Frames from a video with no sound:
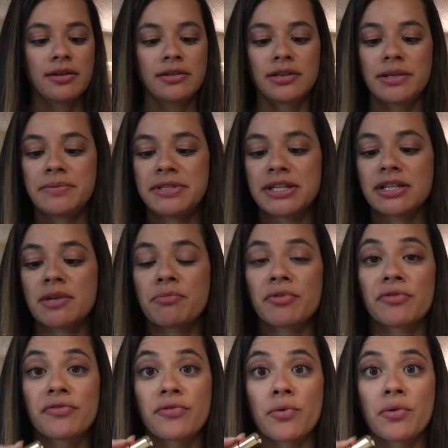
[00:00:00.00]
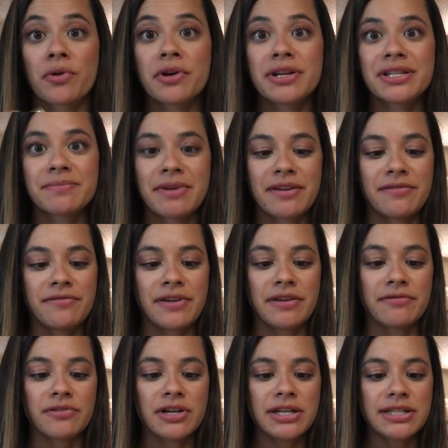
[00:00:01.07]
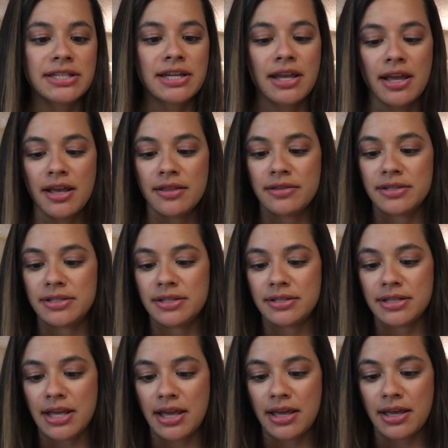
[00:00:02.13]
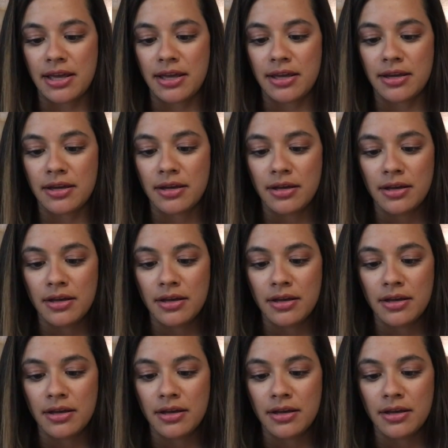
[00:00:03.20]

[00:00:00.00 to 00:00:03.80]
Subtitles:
Lipstick number 4 is my favorite. This is a